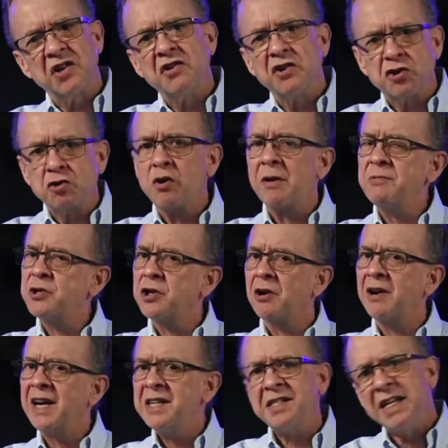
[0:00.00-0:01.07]
in the
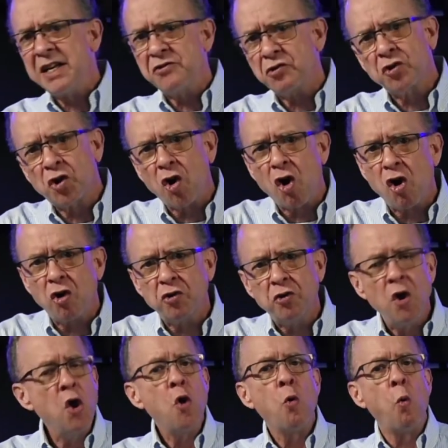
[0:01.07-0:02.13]
Scripture. It's either called
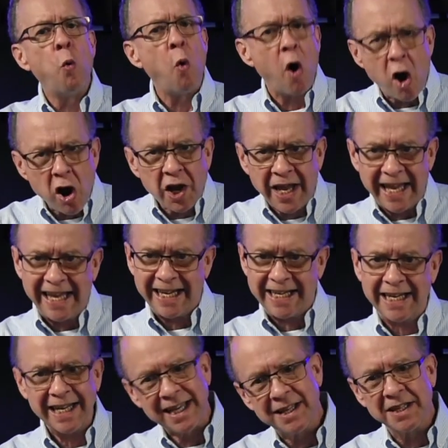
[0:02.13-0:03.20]

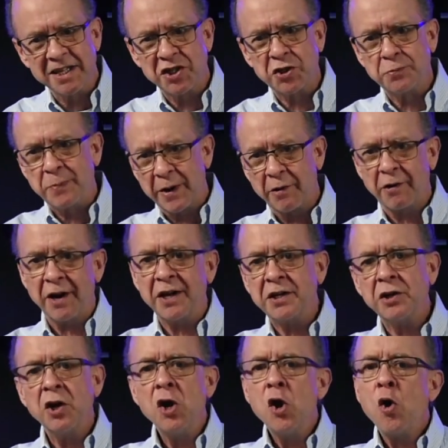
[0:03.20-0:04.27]
walking in the
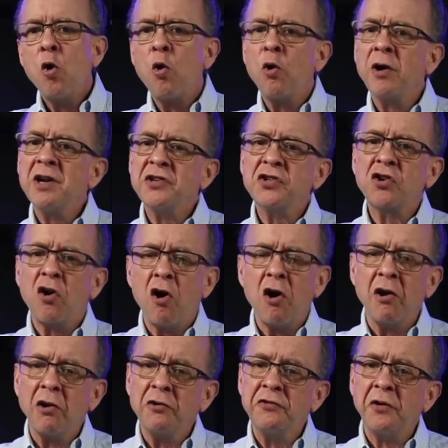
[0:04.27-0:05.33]
Spirit, or it's
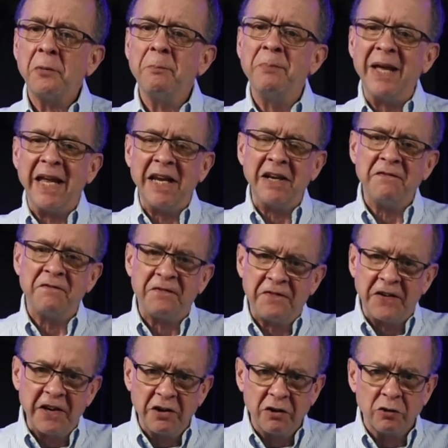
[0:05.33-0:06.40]
called being
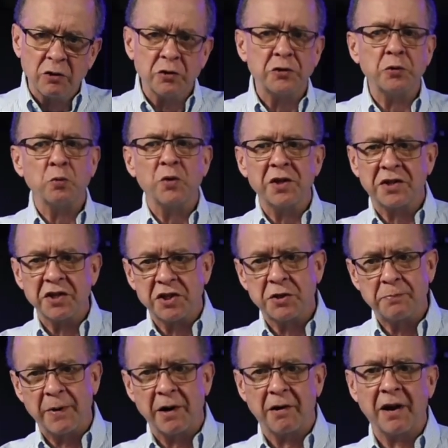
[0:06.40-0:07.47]
filled with the
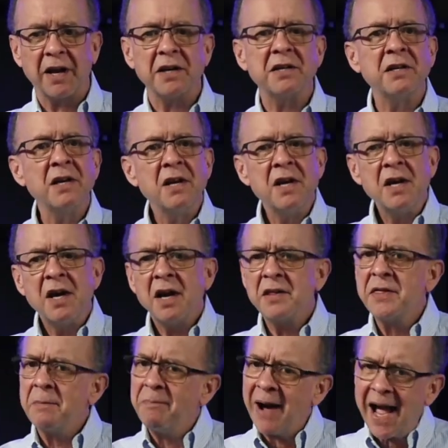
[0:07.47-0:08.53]
Spirit. Uh,
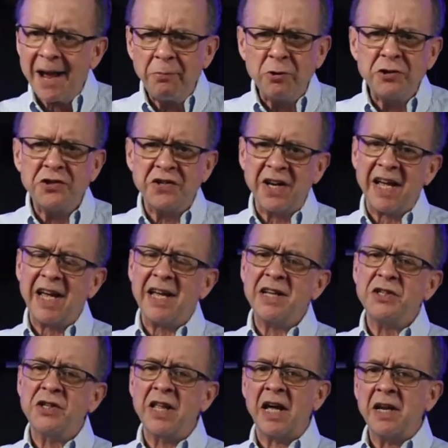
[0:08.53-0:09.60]
the Bible
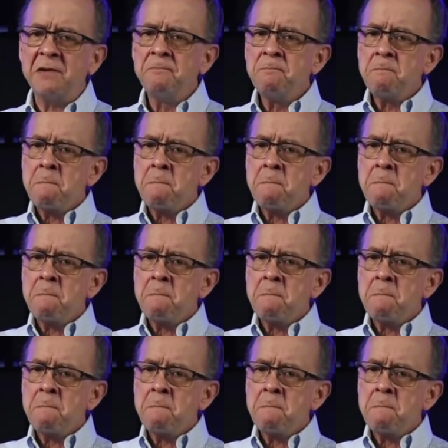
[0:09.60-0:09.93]
says that